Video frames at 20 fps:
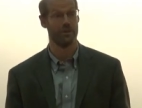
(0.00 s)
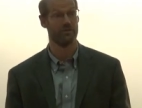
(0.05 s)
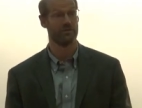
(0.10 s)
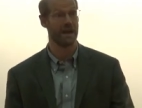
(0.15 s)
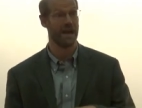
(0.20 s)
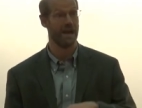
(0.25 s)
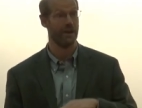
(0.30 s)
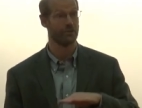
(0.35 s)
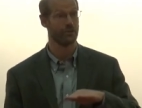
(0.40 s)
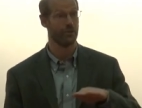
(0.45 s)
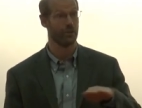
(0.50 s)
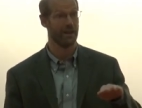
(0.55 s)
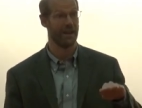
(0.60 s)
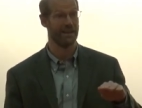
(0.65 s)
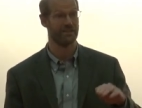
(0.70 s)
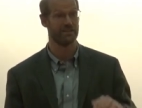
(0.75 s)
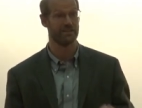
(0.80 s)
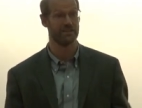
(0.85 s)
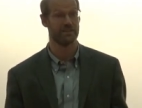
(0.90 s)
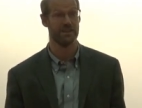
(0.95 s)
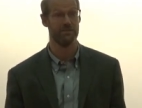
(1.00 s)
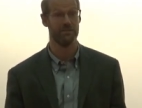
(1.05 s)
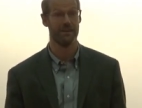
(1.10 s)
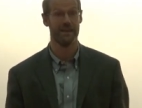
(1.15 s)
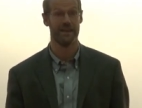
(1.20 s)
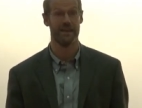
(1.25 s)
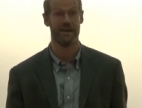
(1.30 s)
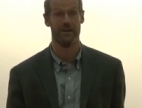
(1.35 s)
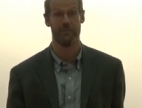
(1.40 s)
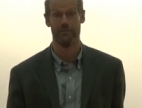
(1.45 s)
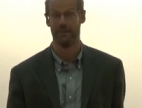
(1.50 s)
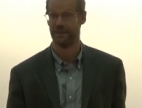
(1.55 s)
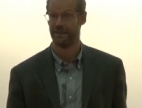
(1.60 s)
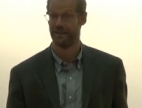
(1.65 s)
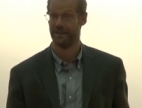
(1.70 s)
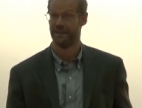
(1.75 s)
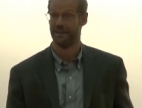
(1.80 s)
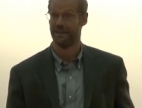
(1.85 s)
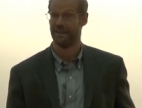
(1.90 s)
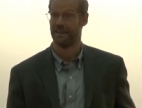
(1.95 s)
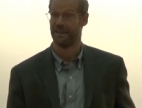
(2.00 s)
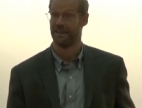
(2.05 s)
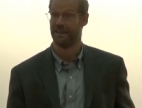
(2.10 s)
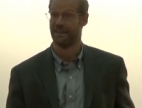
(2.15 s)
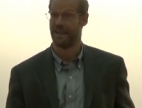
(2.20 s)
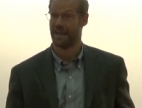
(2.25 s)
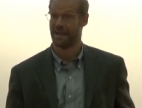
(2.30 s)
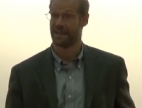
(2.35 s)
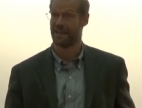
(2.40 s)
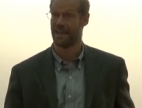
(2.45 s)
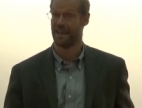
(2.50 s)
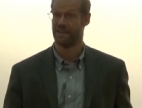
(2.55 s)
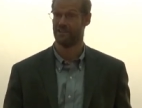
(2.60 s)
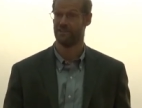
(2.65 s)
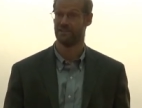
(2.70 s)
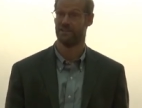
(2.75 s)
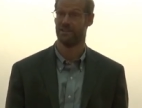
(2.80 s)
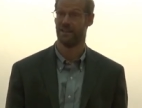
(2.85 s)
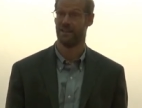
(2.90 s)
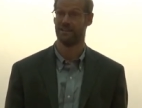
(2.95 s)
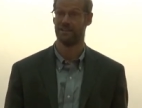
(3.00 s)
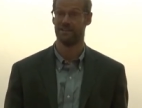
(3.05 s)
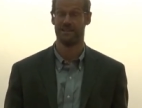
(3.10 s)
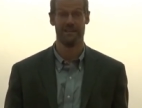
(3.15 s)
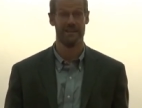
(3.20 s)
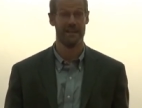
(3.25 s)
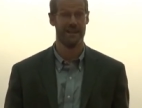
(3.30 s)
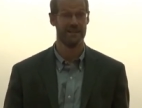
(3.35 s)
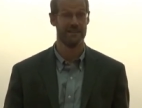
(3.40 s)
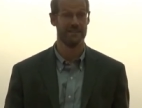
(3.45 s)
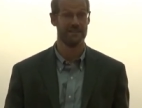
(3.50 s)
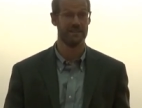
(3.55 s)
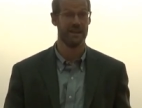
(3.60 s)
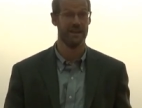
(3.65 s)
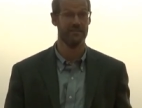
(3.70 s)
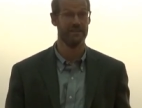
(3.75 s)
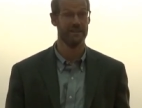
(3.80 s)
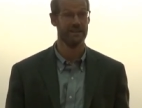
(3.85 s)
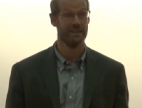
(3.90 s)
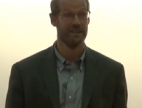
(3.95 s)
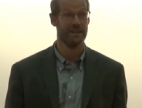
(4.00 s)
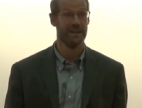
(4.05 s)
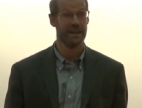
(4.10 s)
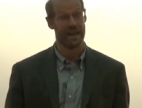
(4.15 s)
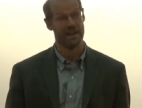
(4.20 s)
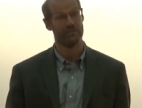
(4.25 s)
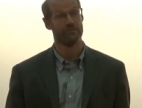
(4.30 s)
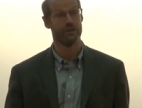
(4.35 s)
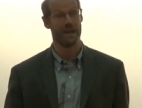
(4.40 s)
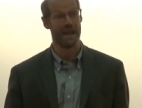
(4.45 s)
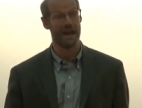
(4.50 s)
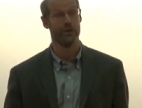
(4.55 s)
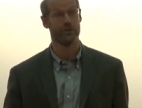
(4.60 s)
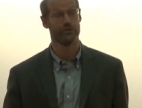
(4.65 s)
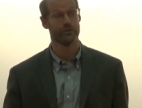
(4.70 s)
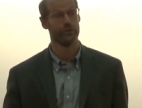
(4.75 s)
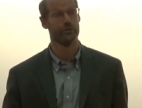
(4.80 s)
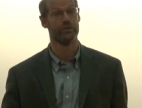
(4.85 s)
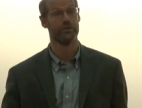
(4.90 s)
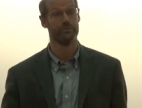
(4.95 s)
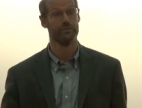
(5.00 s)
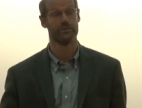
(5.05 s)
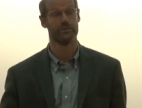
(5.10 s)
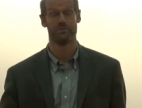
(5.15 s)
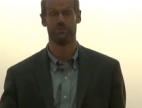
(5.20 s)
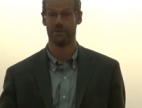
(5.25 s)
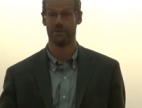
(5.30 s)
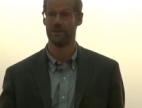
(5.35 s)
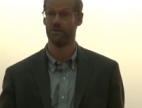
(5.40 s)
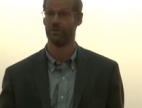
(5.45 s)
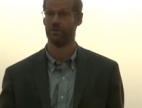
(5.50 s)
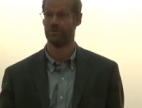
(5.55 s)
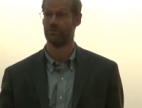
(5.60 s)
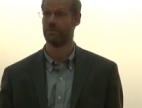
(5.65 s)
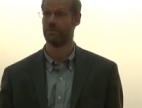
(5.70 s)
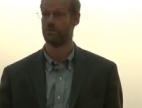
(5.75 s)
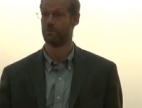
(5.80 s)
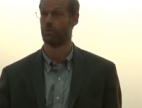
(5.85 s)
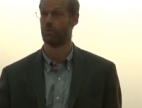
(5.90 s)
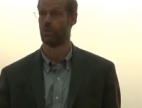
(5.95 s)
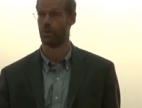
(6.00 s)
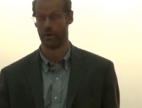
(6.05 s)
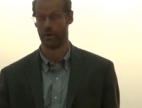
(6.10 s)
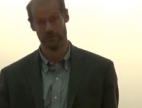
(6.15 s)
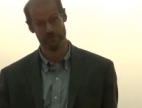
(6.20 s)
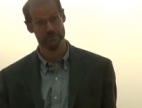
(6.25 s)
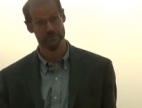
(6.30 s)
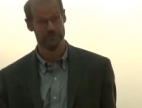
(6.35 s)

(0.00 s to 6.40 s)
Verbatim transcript: so every household has the same income. And in that case, in 1997, every household in Mozambique would have been poor.